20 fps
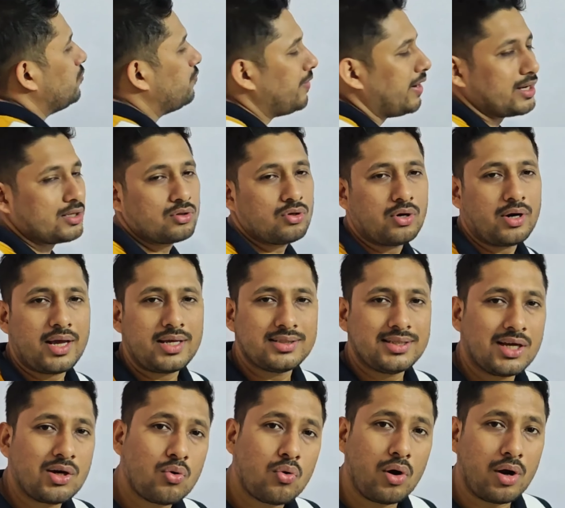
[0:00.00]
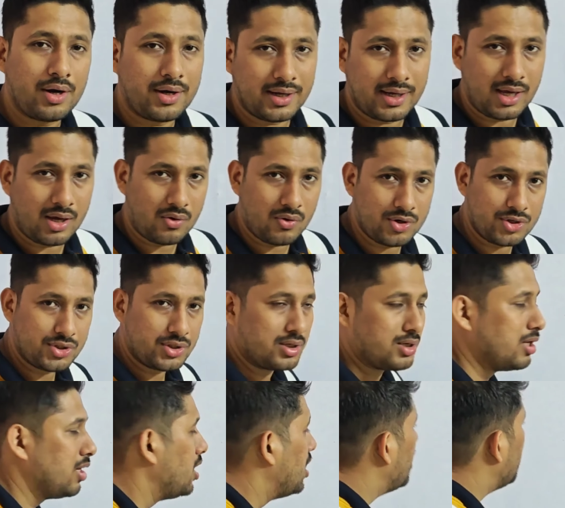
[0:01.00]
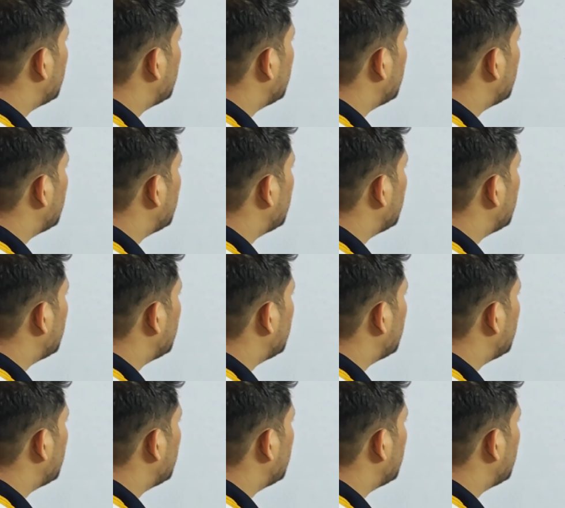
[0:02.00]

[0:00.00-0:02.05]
to factorize a quadratic equation.